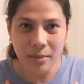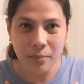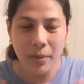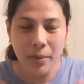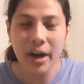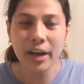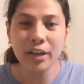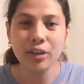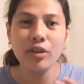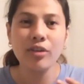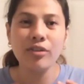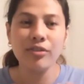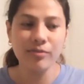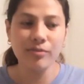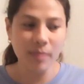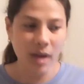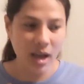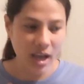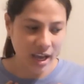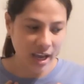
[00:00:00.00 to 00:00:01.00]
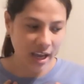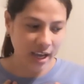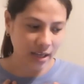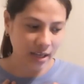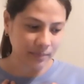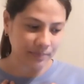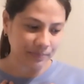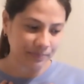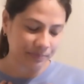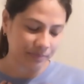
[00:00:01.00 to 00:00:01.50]
Part of
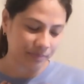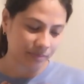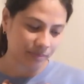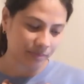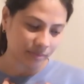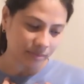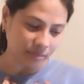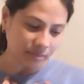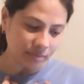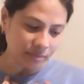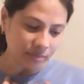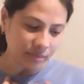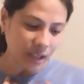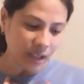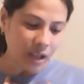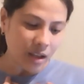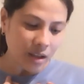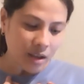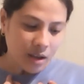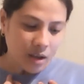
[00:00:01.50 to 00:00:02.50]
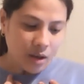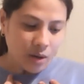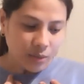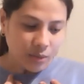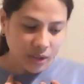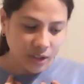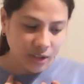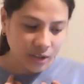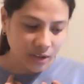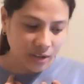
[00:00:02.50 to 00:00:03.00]
my,
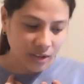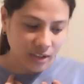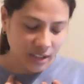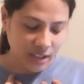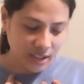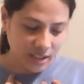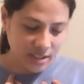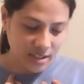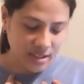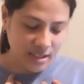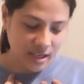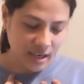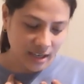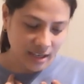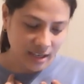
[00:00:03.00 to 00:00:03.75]
what do you call this,